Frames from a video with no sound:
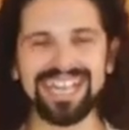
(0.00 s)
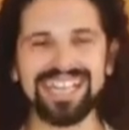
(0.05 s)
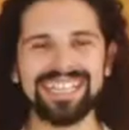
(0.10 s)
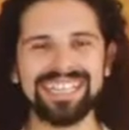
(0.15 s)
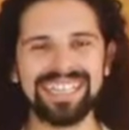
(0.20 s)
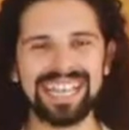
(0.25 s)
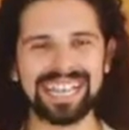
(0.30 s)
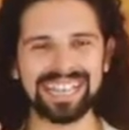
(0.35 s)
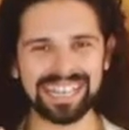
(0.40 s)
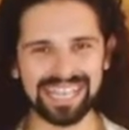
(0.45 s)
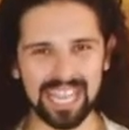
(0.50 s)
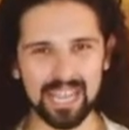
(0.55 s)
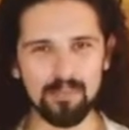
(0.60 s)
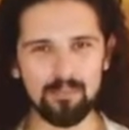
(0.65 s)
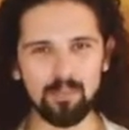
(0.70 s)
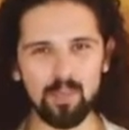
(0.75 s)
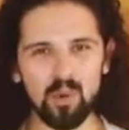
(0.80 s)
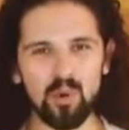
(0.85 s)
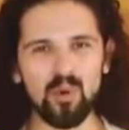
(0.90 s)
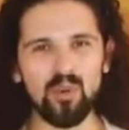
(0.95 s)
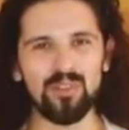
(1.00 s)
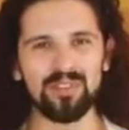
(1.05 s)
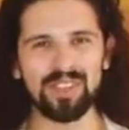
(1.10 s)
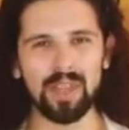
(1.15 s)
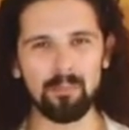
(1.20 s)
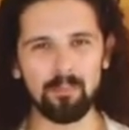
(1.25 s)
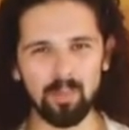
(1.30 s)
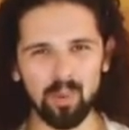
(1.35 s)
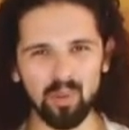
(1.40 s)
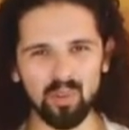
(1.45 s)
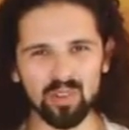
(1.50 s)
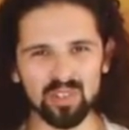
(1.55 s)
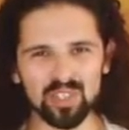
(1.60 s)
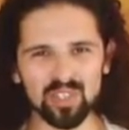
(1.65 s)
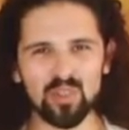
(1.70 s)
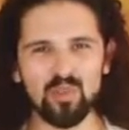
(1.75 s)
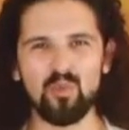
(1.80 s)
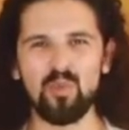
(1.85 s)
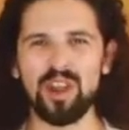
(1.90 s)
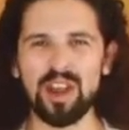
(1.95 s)
the tempo, the
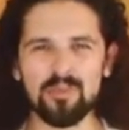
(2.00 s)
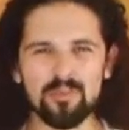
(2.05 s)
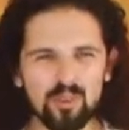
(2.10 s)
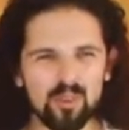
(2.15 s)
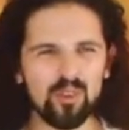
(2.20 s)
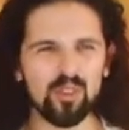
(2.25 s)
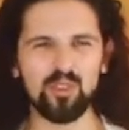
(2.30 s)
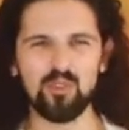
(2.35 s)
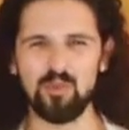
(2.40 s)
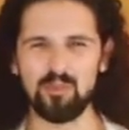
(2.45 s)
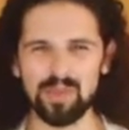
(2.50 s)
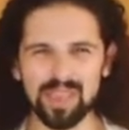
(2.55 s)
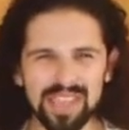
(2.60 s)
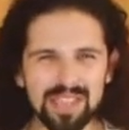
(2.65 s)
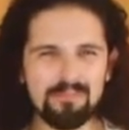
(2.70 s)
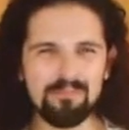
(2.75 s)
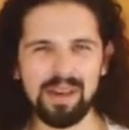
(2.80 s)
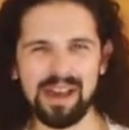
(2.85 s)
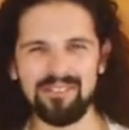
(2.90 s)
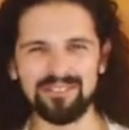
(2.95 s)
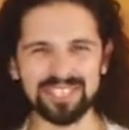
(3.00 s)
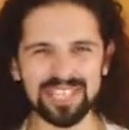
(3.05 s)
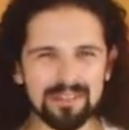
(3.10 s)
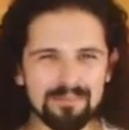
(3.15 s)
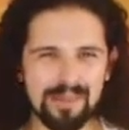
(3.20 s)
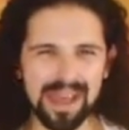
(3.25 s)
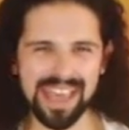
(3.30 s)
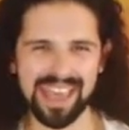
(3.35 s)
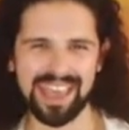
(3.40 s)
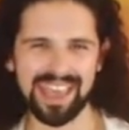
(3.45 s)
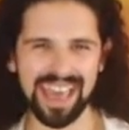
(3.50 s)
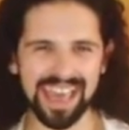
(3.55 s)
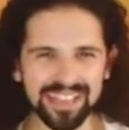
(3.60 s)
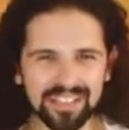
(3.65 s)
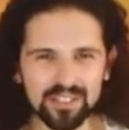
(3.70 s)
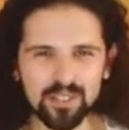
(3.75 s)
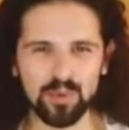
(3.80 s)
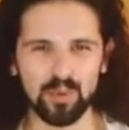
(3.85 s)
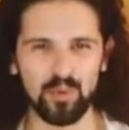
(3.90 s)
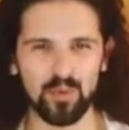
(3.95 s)
pulse, where I'm going to be bouncing my
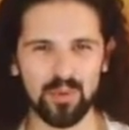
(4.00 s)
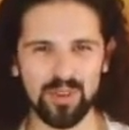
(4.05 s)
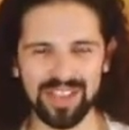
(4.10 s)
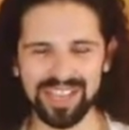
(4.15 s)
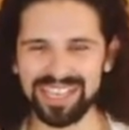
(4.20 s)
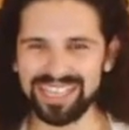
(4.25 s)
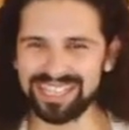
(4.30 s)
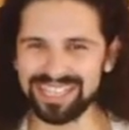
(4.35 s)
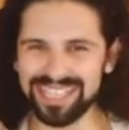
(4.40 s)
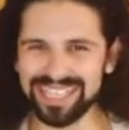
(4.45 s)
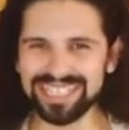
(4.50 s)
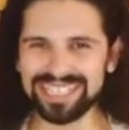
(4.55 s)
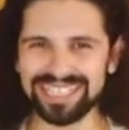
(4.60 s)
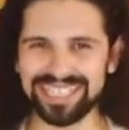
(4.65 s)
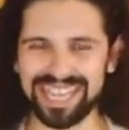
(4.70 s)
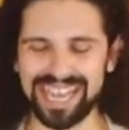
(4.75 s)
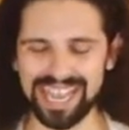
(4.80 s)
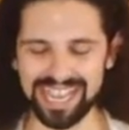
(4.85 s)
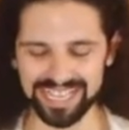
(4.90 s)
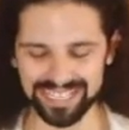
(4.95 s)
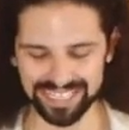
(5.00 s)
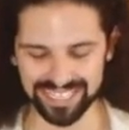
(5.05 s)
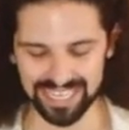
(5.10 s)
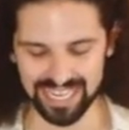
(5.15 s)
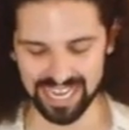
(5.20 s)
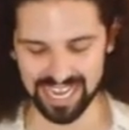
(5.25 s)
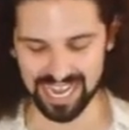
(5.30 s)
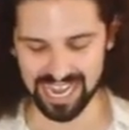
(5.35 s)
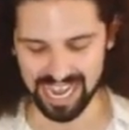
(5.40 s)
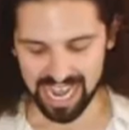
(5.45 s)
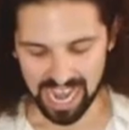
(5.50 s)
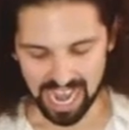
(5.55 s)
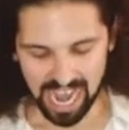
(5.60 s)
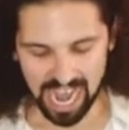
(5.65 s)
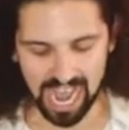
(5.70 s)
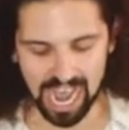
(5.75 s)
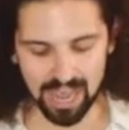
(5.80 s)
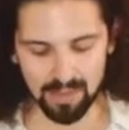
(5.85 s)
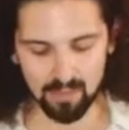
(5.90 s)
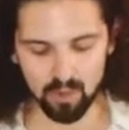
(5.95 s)
head to. In this case,
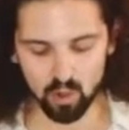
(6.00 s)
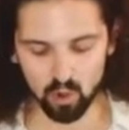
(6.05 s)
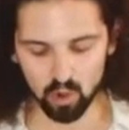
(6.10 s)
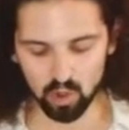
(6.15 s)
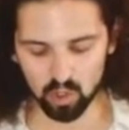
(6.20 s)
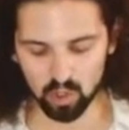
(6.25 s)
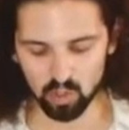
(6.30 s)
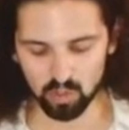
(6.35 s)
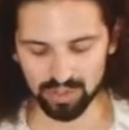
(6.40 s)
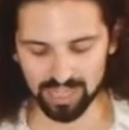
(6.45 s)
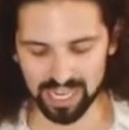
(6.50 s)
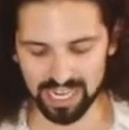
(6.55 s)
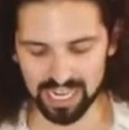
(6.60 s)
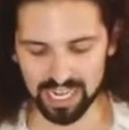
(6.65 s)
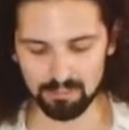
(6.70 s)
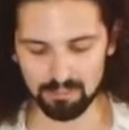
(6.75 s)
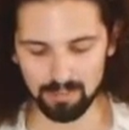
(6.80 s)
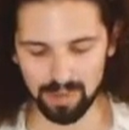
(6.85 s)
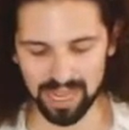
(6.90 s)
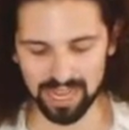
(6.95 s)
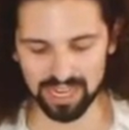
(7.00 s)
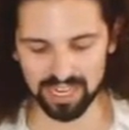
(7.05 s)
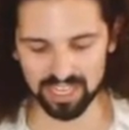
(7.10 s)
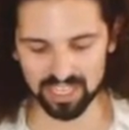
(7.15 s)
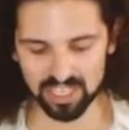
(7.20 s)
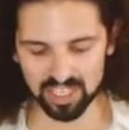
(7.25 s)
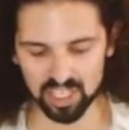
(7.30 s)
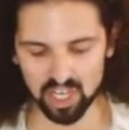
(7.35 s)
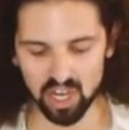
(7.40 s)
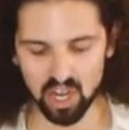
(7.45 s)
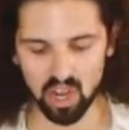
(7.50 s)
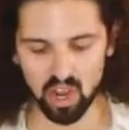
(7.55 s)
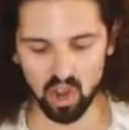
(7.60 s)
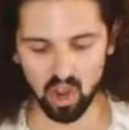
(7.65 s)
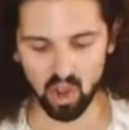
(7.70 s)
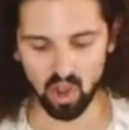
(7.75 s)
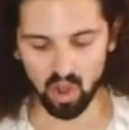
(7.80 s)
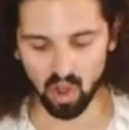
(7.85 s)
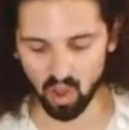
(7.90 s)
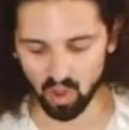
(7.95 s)
I'm going to take advantage
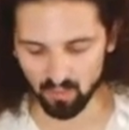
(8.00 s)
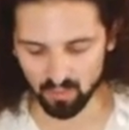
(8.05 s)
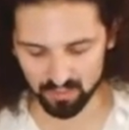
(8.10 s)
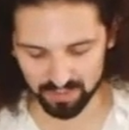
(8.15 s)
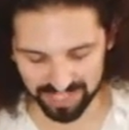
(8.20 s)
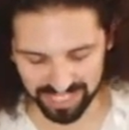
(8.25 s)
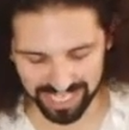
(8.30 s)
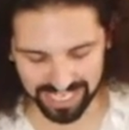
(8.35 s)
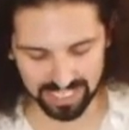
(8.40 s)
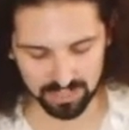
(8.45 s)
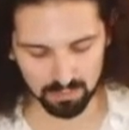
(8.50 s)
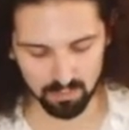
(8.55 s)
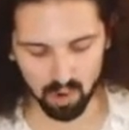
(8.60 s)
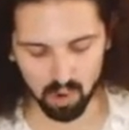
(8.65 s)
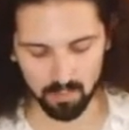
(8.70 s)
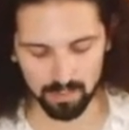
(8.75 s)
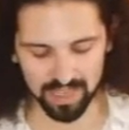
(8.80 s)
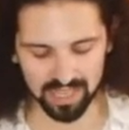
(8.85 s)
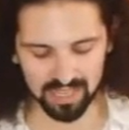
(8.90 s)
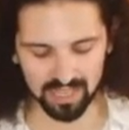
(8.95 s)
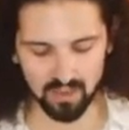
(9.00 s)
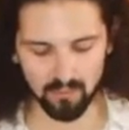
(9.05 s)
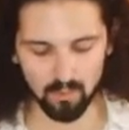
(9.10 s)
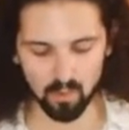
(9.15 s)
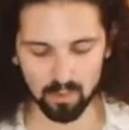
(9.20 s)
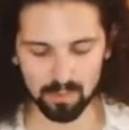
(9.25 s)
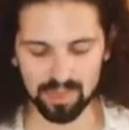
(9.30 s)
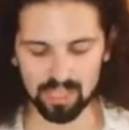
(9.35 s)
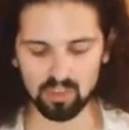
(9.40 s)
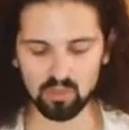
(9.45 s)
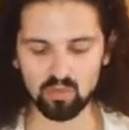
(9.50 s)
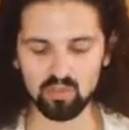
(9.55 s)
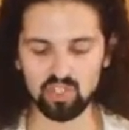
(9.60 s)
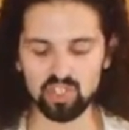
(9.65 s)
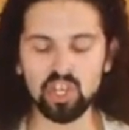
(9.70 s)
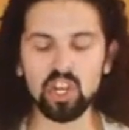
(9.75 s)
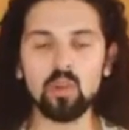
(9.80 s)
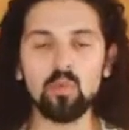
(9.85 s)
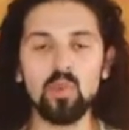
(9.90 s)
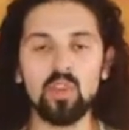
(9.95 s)
of this moment for me to
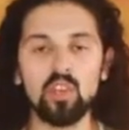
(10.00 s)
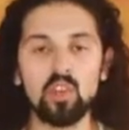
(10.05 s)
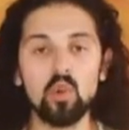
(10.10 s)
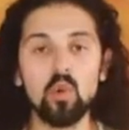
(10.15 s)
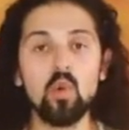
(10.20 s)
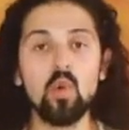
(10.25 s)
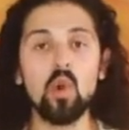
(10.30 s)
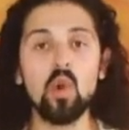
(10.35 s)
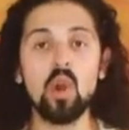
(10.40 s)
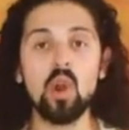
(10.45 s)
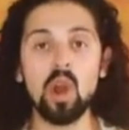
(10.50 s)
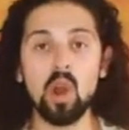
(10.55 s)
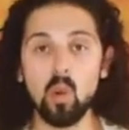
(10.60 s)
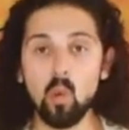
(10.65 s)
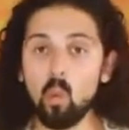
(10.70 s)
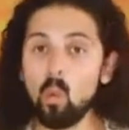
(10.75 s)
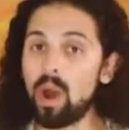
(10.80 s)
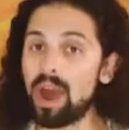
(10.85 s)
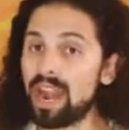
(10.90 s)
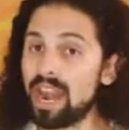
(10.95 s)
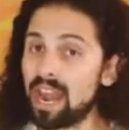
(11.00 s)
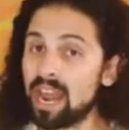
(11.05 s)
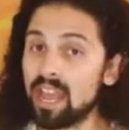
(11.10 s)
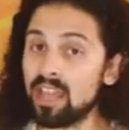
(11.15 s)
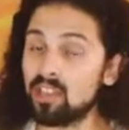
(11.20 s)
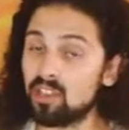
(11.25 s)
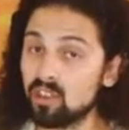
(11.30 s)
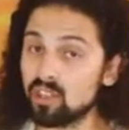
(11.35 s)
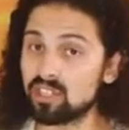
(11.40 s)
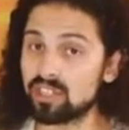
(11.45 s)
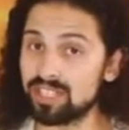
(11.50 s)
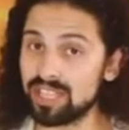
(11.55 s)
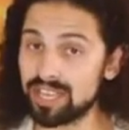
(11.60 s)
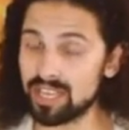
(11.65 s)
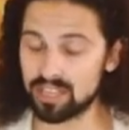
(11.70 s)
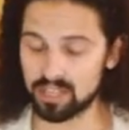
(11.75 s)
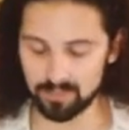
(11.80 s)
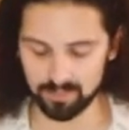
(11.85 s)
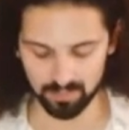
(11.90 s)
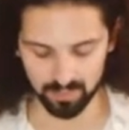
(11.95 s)
share with you what I just
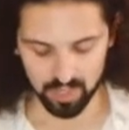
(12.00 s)
did.